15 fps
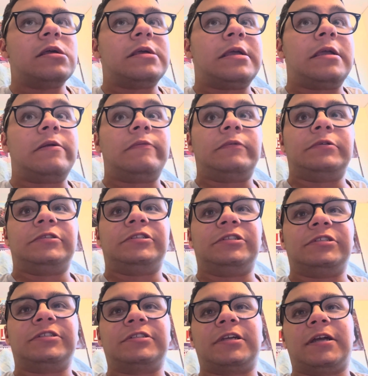It was
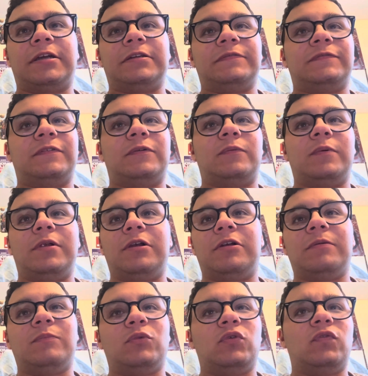just kind of a
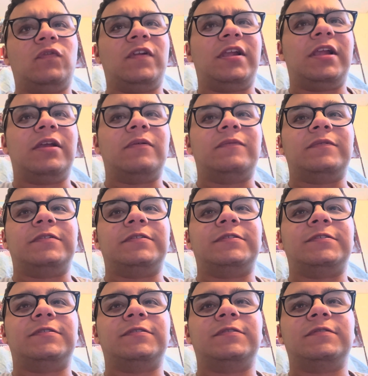weird movie. It
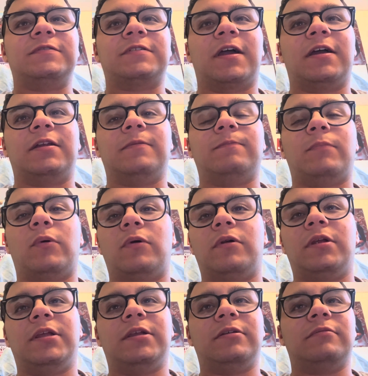was kind of
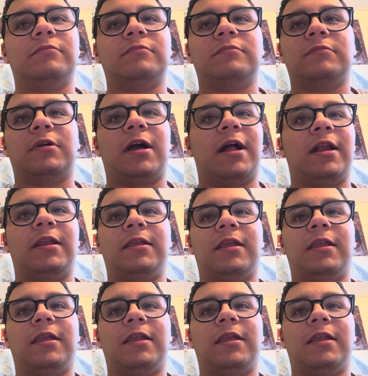boring. I didn't